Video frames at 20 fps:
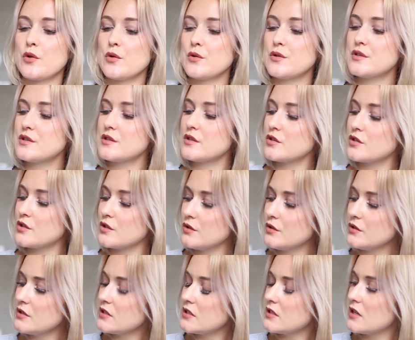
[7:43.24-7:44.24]
Roots
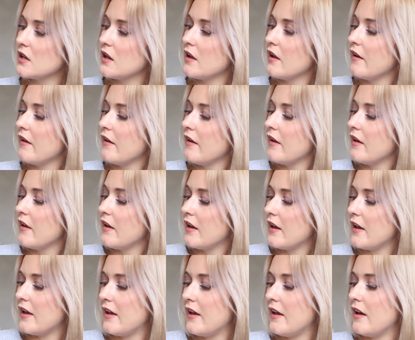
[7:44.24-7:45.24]
Shoes.
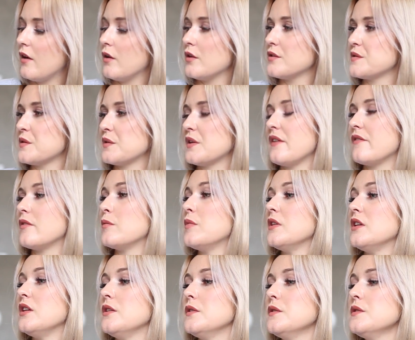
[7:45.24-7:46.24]
Also never
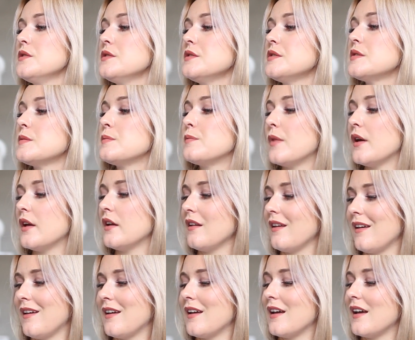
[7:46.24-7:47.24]
been used,
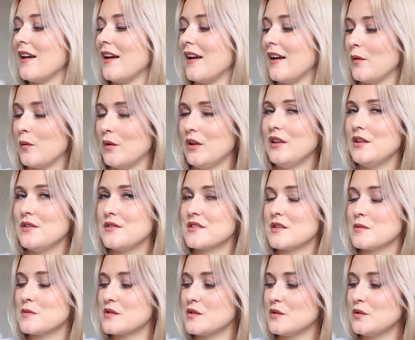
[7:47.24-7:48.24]
but I will use
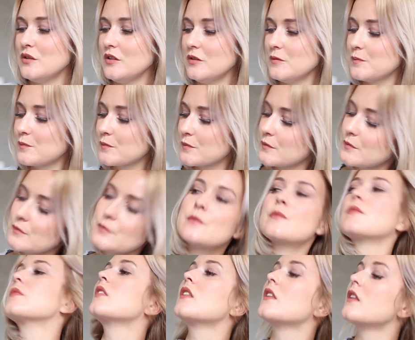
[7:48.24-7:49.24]
them soon.
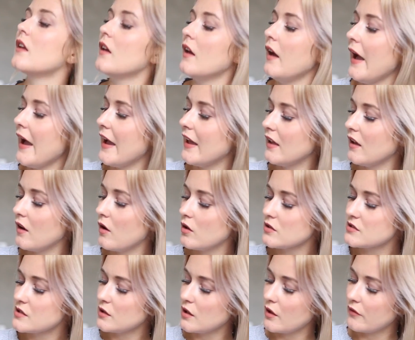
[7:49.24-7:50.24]
I
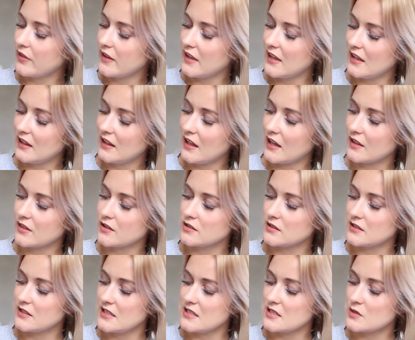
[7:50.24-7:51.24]
also love the heel height
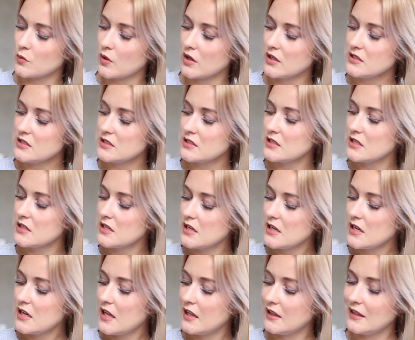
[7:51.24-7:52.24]
on these ones.
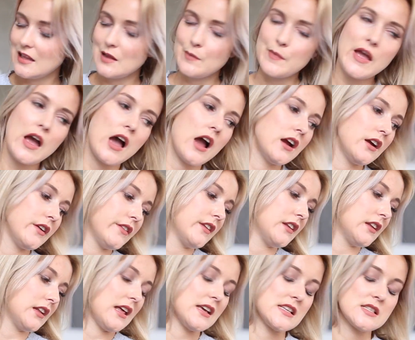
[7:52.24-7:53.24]
A little bit higher
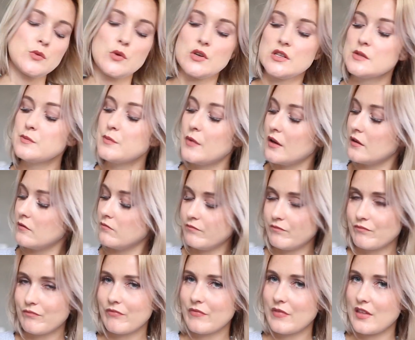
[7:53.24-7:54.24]
than the last ones, but
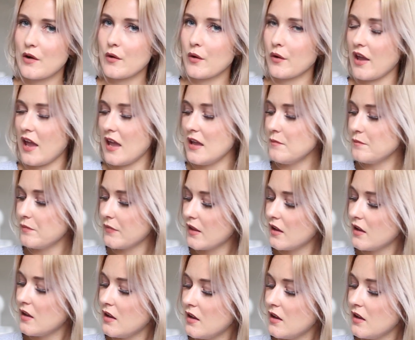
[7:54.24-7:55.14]
they're okay.